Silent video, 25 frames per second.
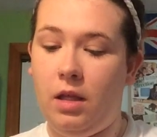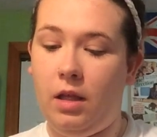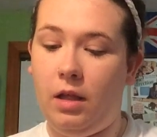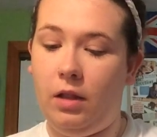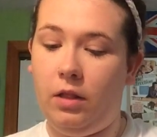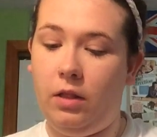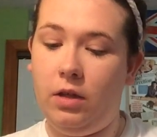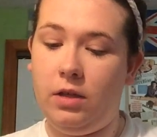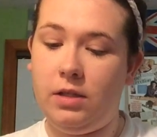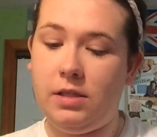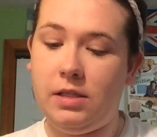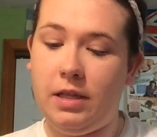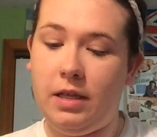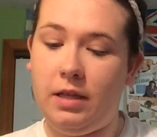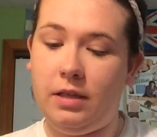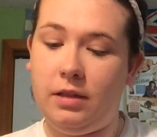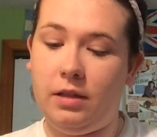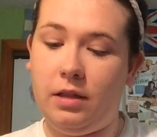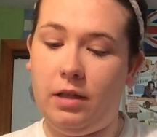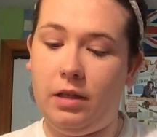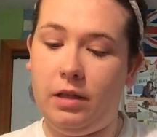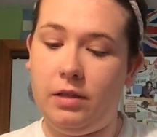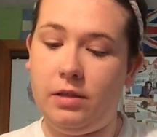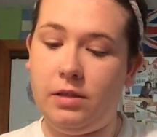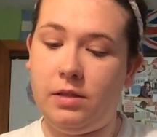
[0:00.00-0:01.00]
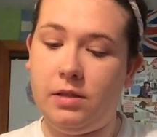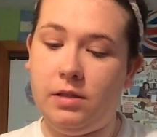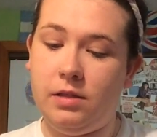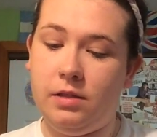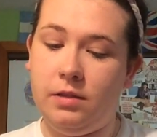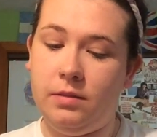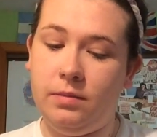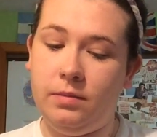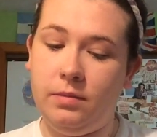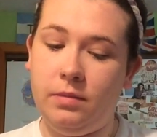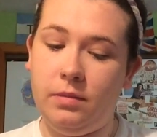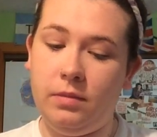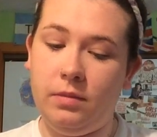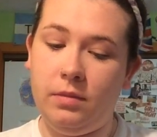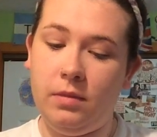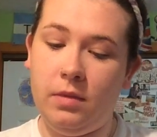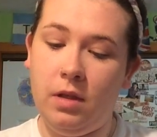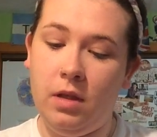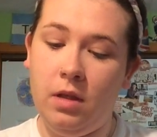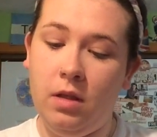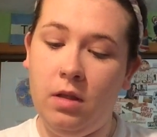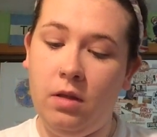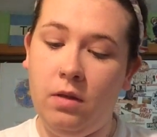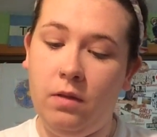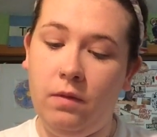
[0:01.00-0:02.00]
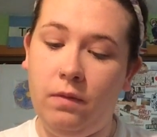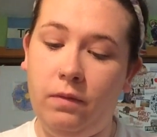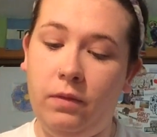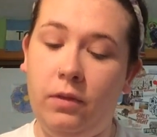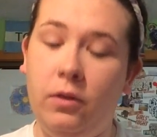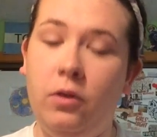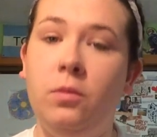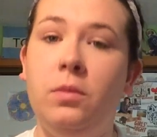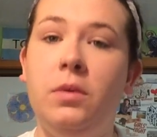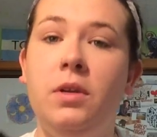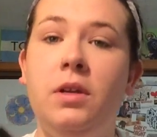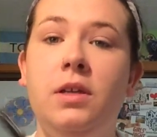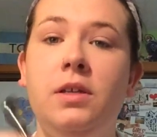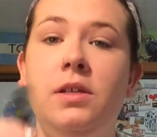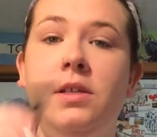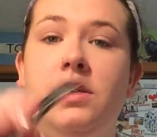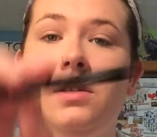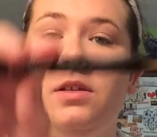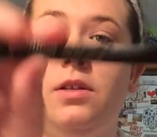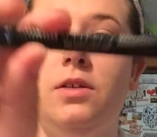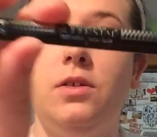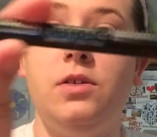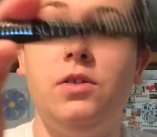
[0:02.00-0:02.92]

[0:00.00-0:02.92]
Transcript: It looks like this. Voluminous